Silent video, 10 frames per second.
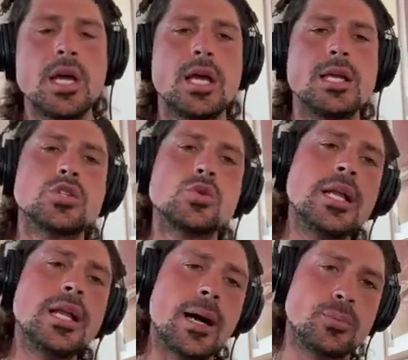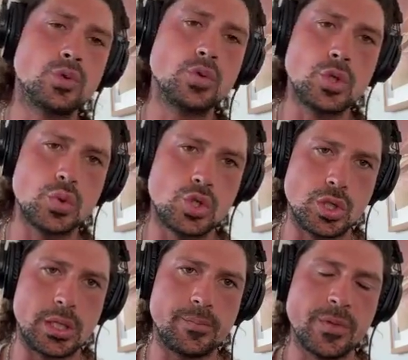It's really up to you,
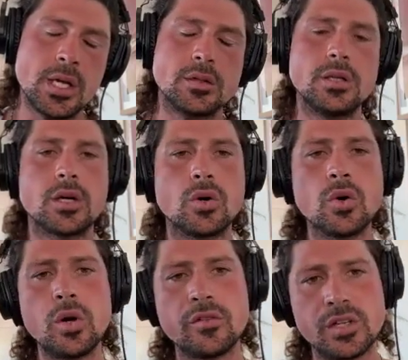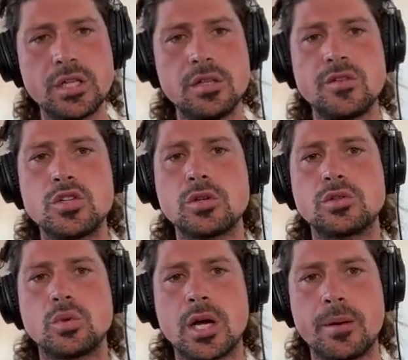Jill. The call of an individual
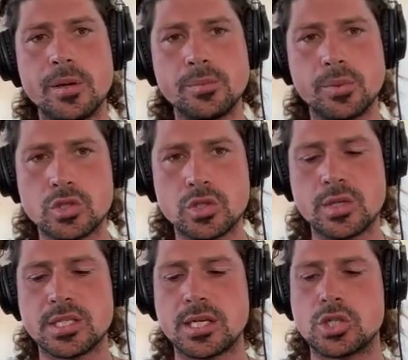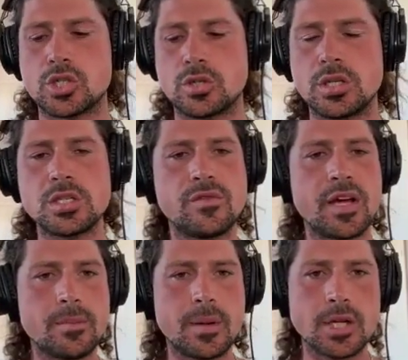to come and pursue a session is
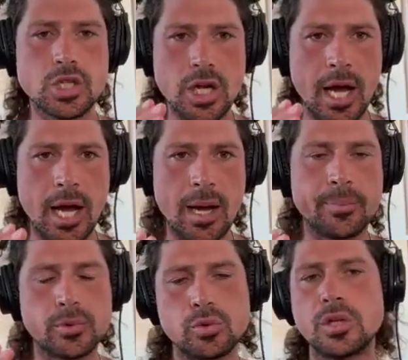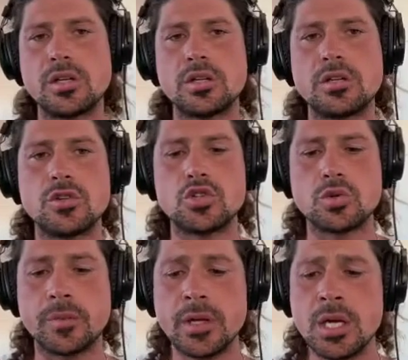very much up to the
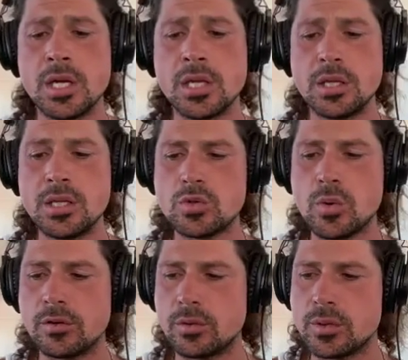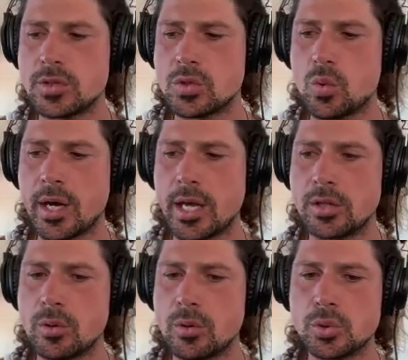individual. This is one of the reasons why
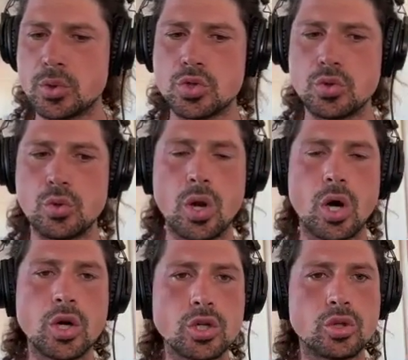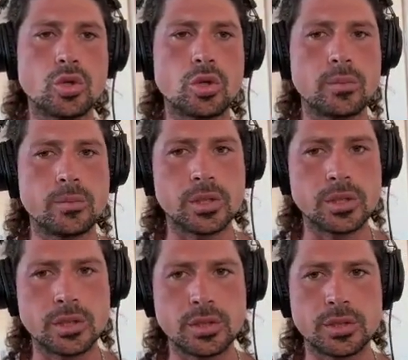I don't pursue long-term,